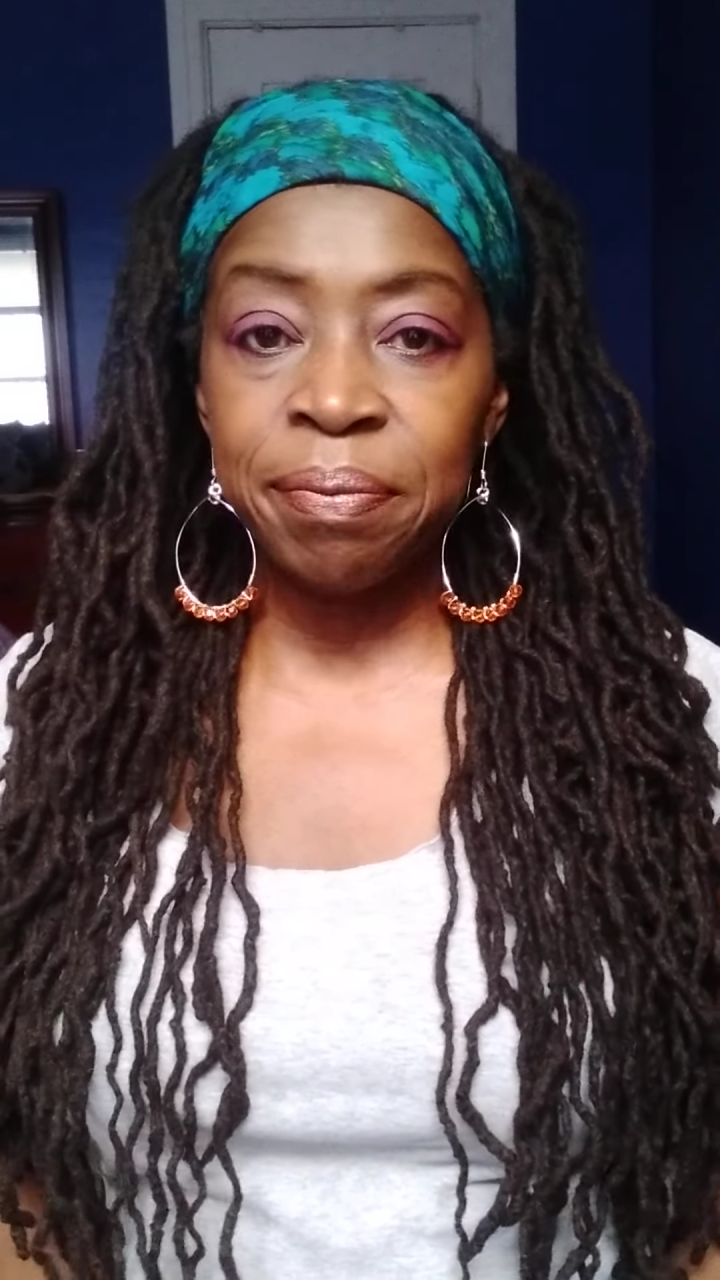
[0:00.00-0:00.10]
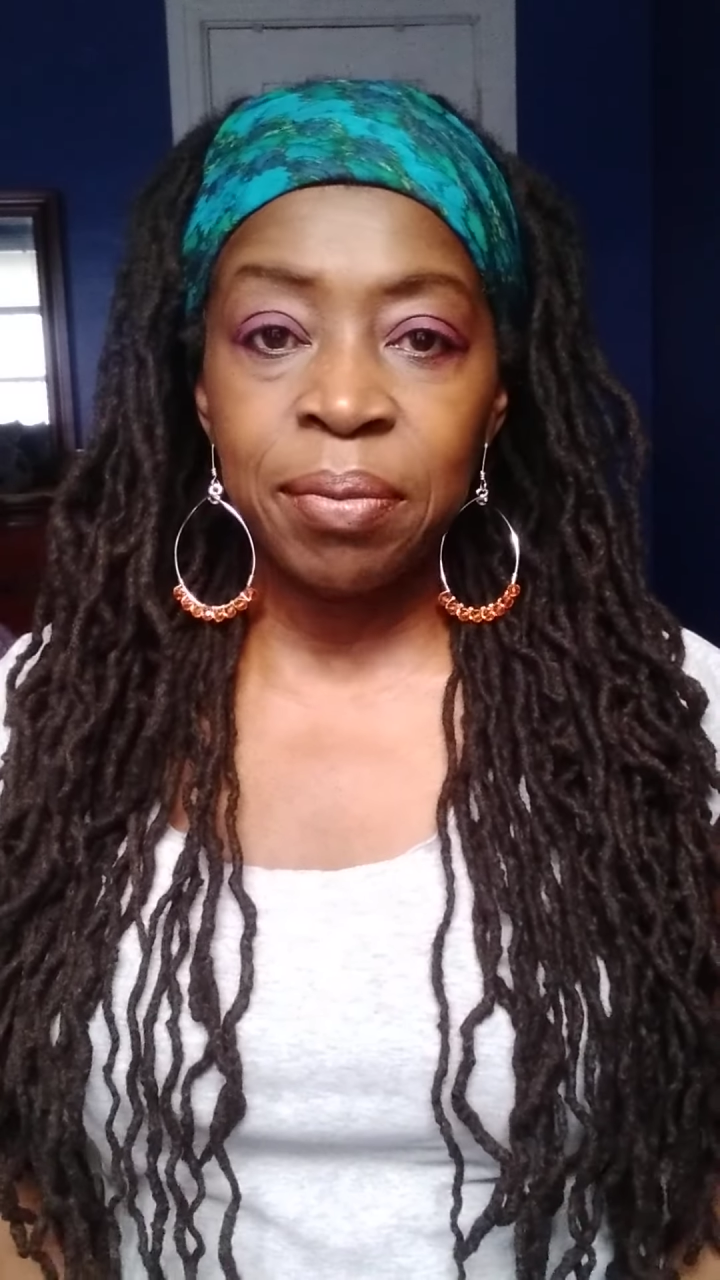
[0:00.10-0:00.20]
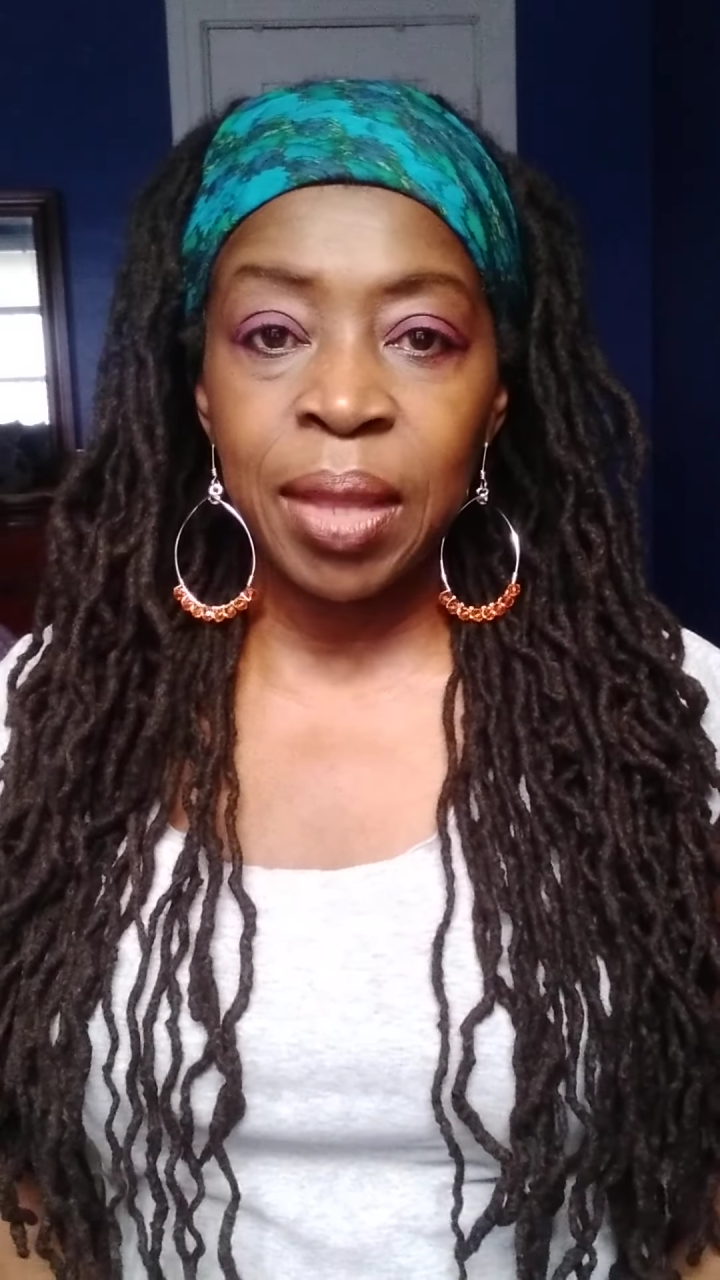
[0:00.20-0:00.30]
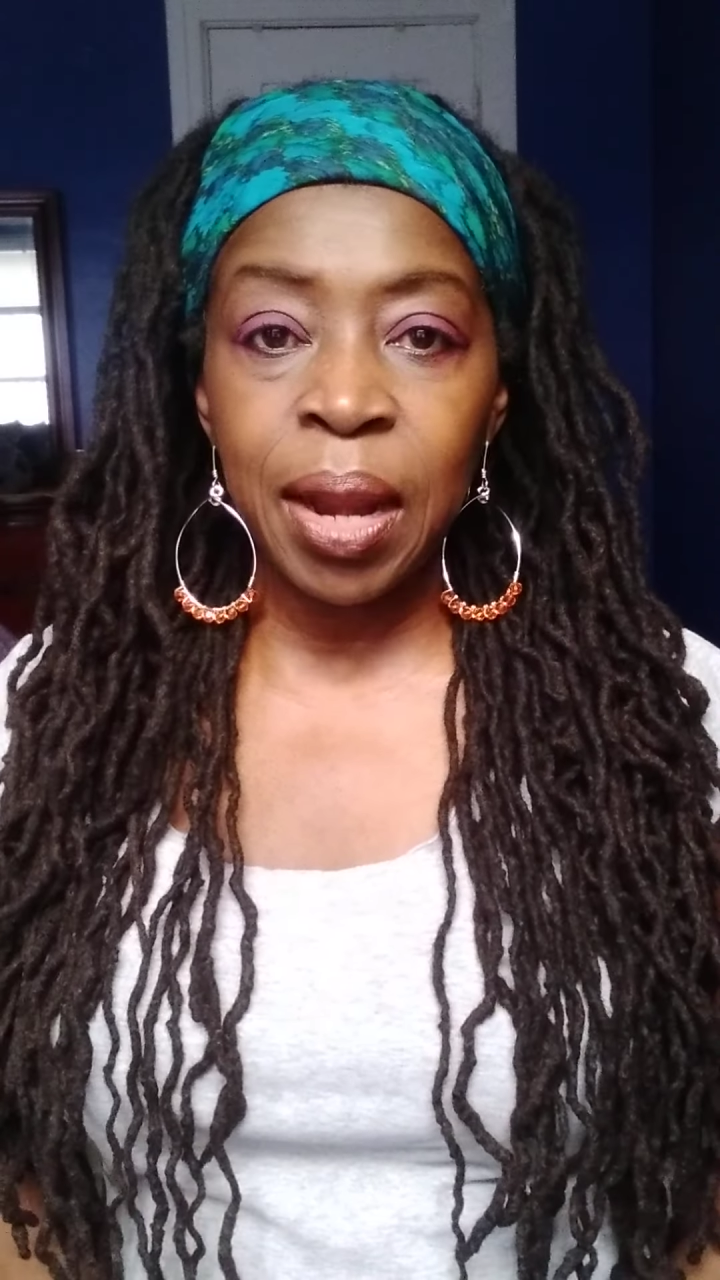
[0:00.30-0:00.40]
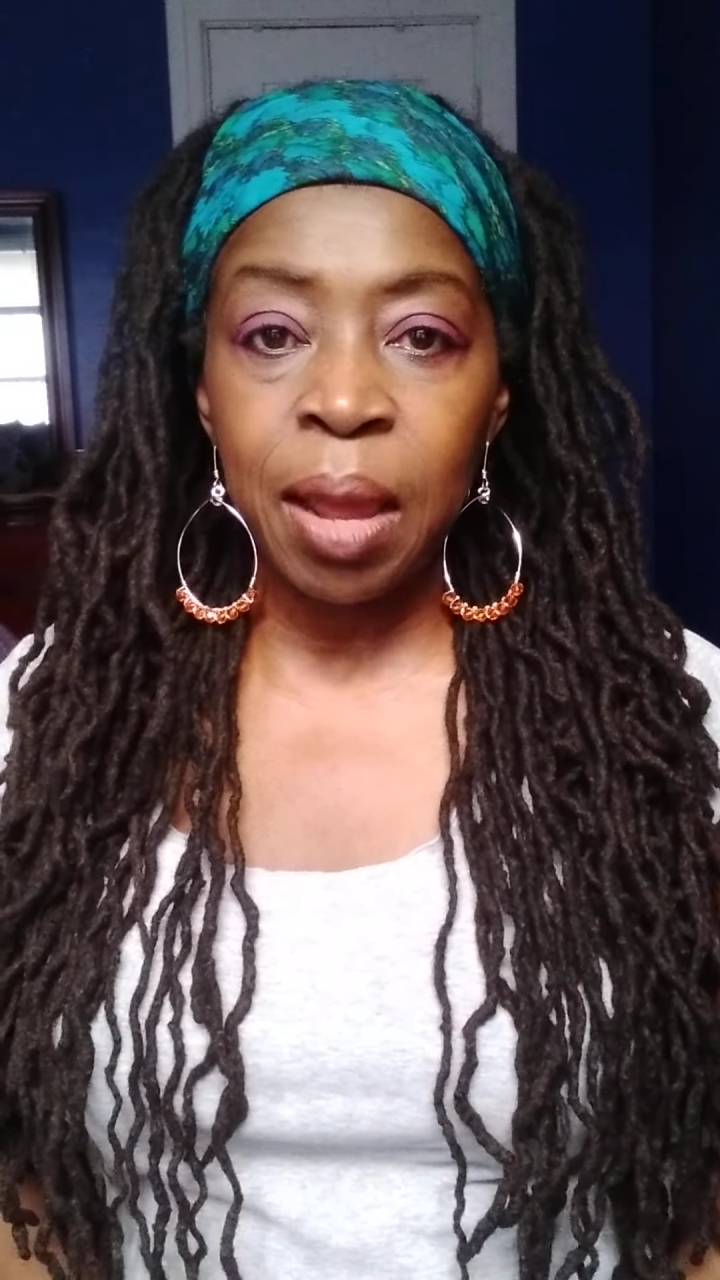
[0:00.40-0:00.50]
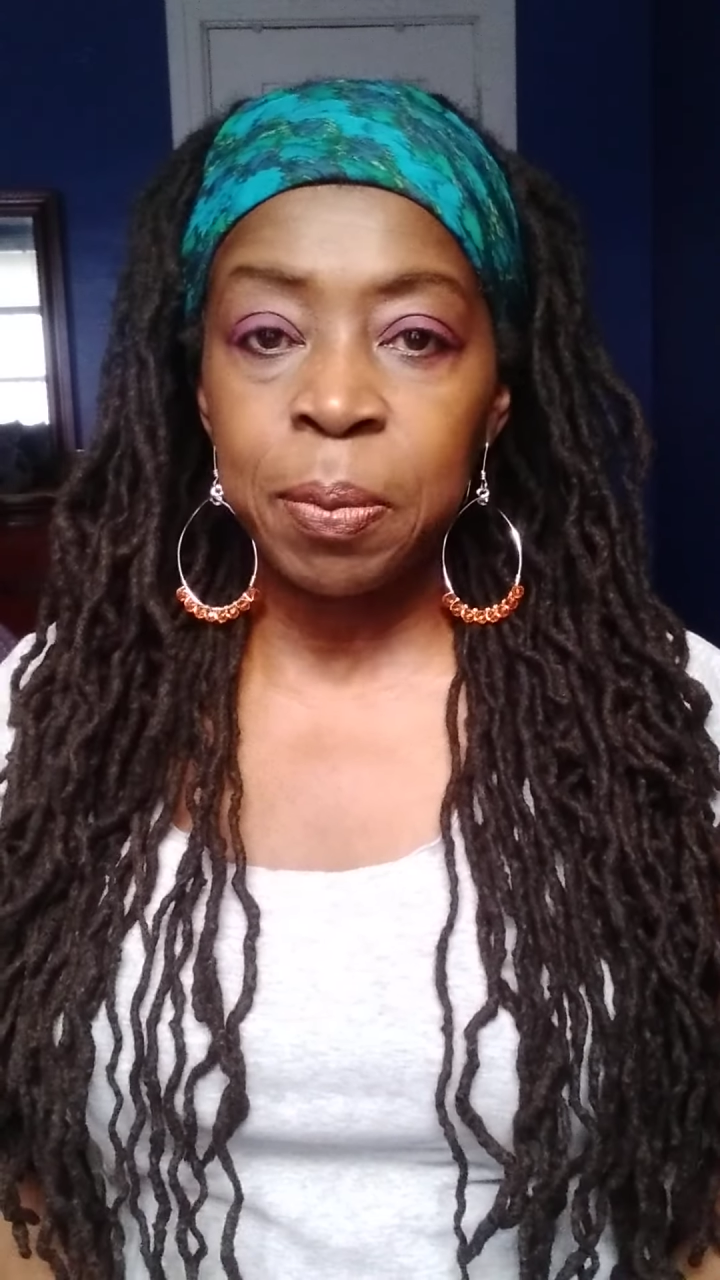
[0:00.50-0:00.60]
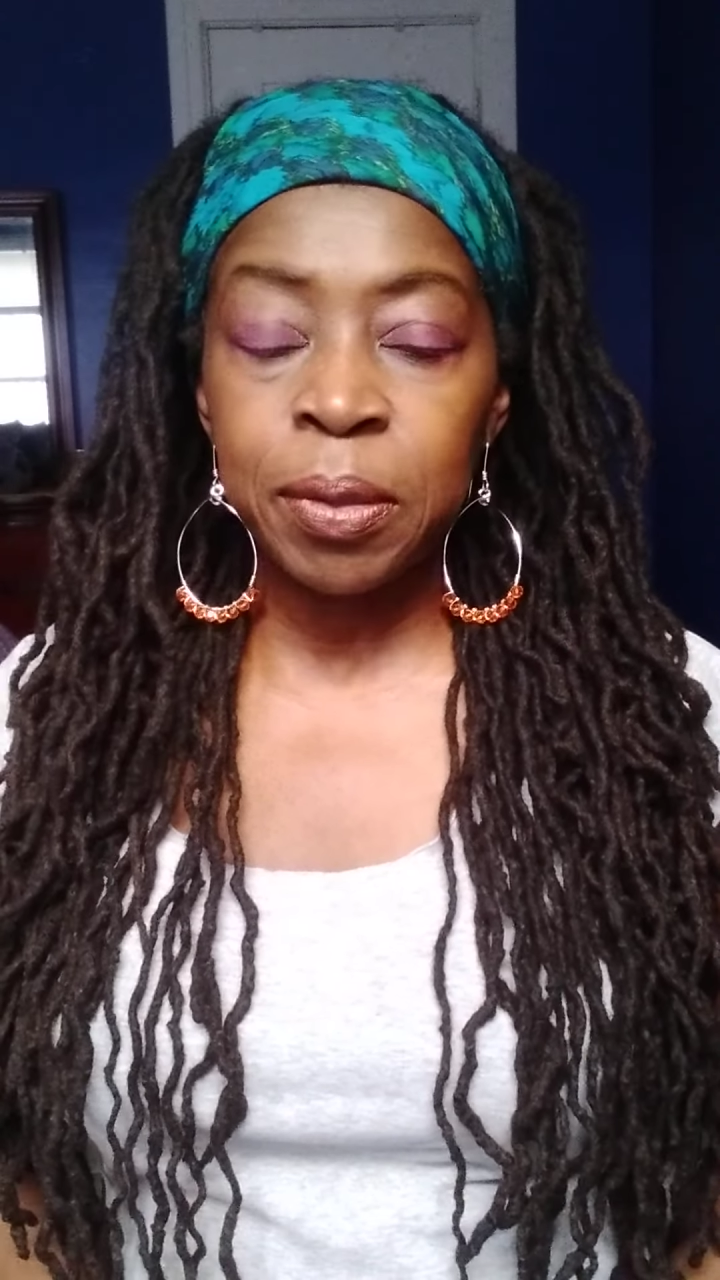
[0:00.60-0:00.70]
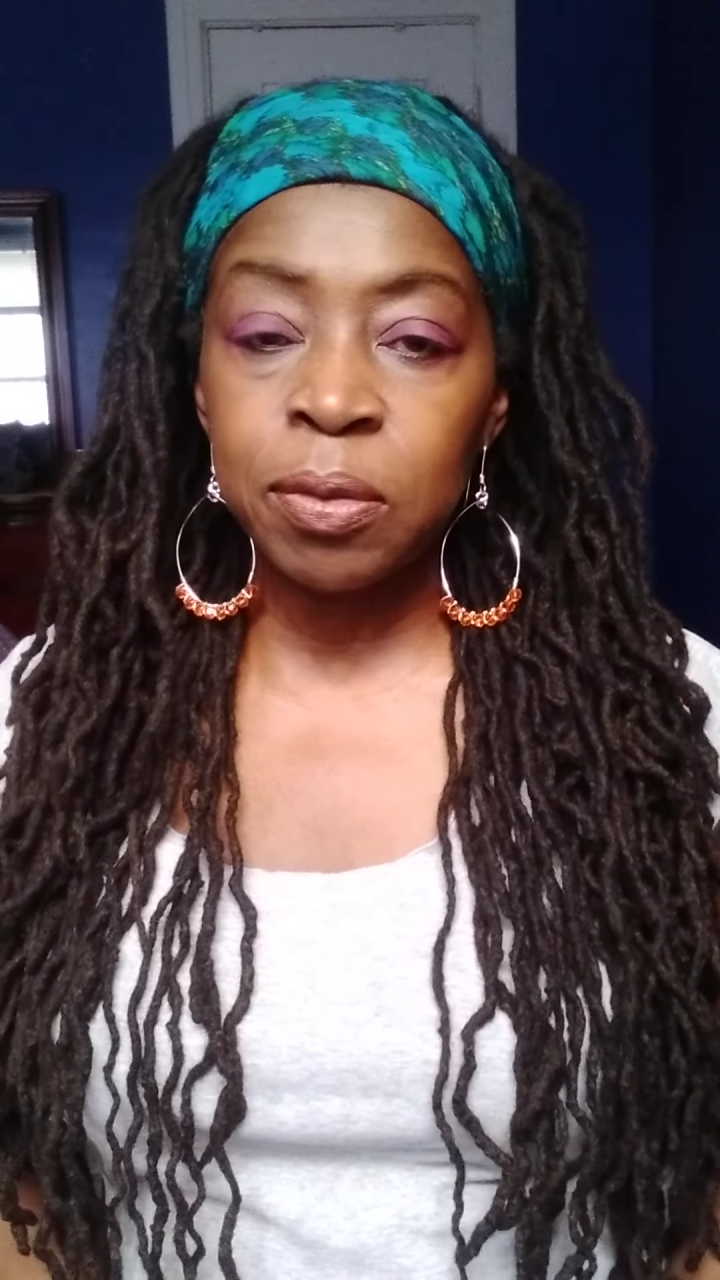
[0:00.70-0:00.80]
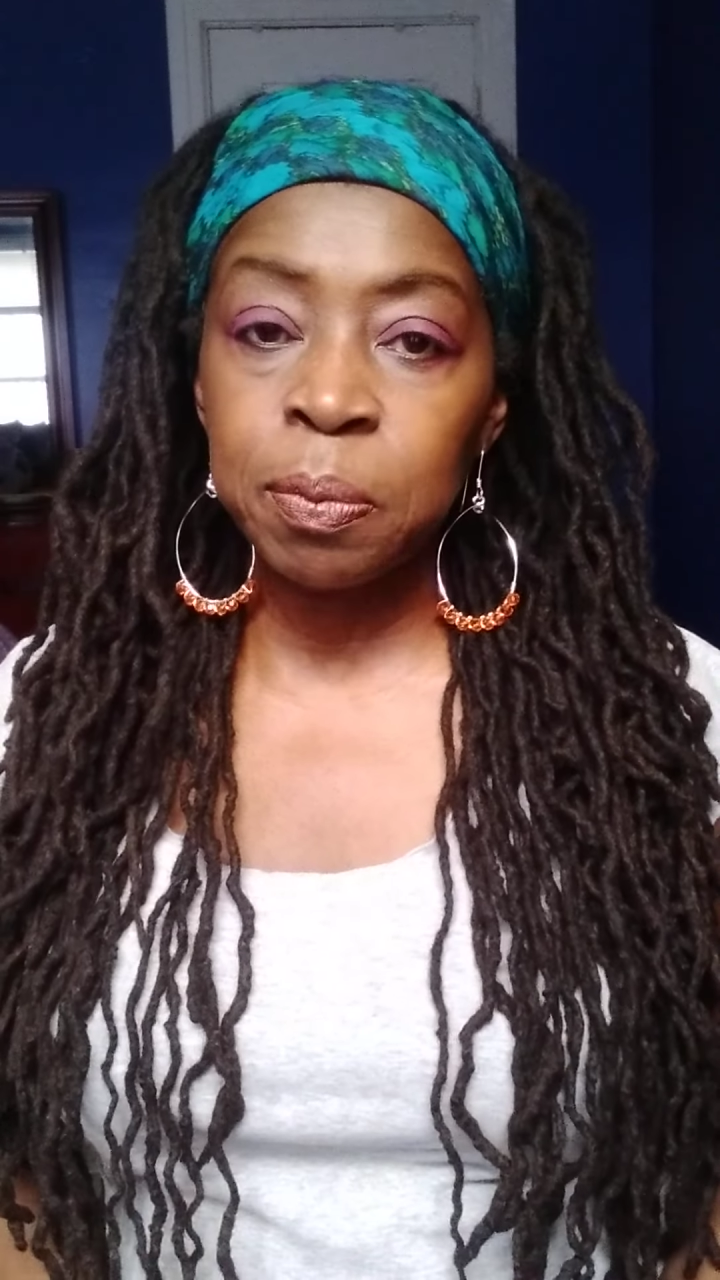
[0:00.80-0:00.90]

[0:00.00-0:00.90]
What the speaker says: that happens.